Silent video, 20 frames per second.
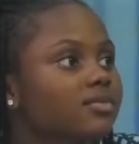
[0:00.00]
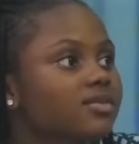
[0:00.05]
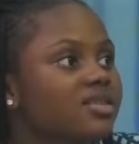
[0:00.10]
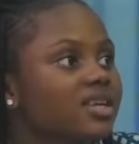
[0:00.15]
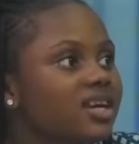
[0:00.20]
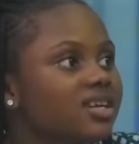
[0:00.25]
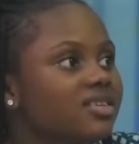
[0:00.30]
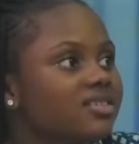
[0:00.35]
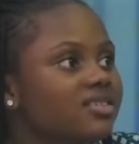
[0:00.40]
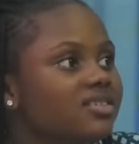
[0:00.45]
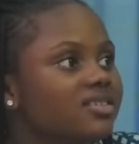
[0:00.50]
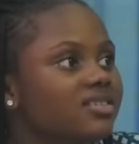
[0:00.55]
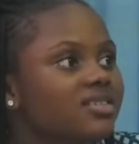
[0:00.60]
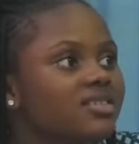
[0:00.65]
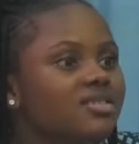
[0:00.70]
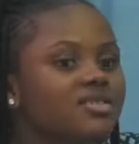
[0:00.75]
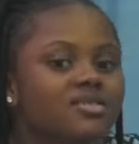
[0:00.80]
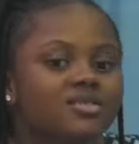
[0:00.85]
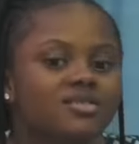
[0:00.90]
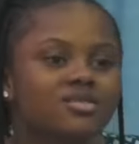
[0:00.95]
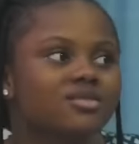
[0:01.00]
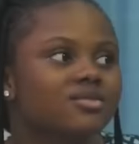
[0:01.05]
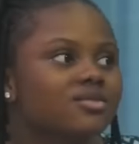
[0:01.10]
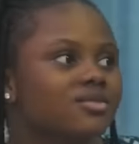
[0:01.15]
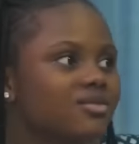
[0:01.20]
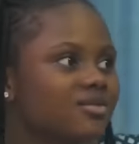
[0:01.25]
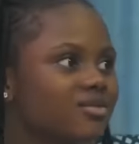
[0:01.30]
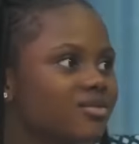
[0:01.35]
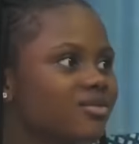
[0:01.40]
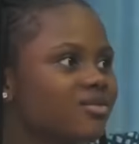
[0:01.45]
Dad,
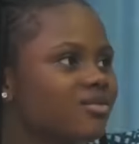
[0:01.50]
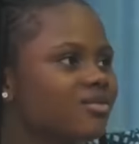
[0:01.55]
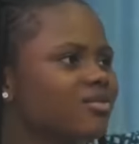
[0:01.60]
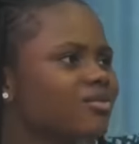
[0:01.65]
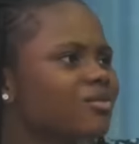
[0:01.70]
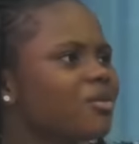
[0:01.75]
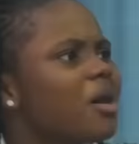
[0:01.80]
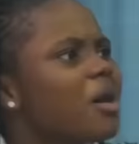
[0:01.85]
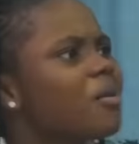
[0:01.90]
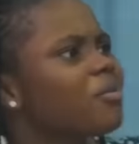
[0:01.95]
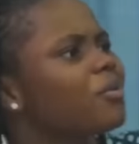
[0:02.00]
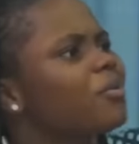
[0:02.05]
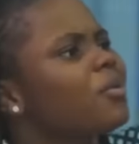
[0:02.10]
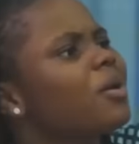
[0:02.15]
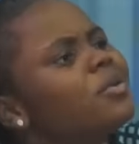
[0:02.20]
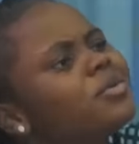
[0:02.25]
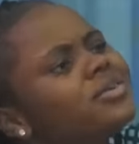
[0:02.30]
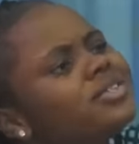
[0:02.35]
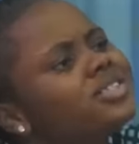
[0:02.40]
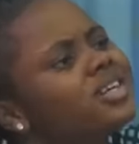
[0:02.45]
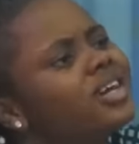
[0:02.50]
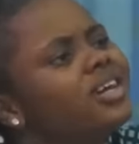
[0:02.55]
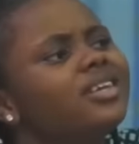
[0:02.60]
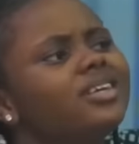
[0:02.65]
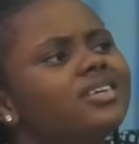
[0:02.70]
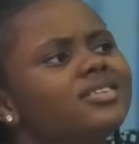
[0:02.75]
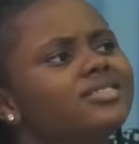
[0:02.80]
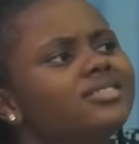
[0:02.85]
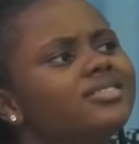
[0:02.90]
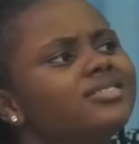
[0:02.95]
what happened? Why are we
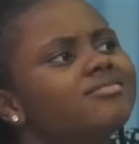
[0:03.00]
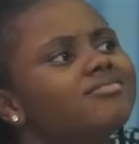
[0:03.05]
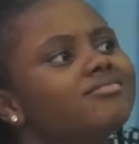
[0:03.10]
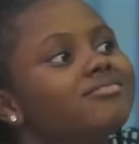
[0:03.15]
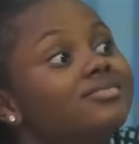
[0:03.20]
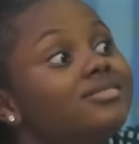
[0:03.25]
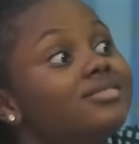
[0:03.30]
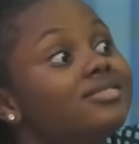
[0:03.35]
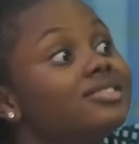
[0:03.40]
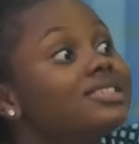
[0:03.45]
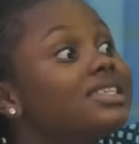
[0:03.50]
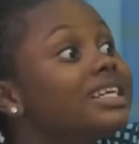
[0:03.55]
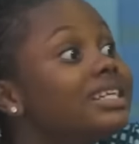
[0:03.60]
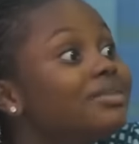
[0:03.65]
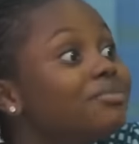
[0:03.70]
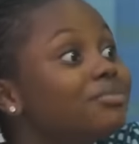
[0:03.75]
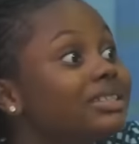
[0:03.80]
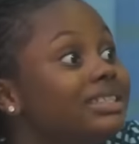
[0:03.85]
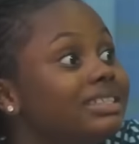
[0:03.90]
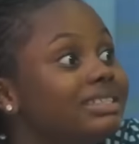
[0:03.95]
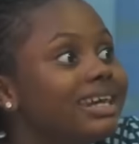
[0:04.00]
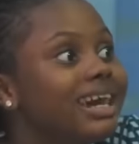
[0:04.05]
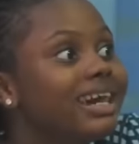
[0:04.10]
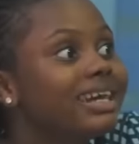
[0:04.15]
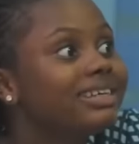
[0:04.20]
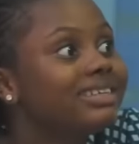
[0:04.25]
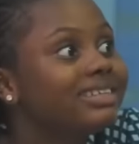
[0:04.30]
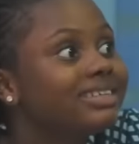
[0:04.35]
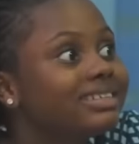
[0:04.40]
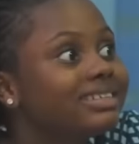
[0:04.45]
silent? Did anybody die?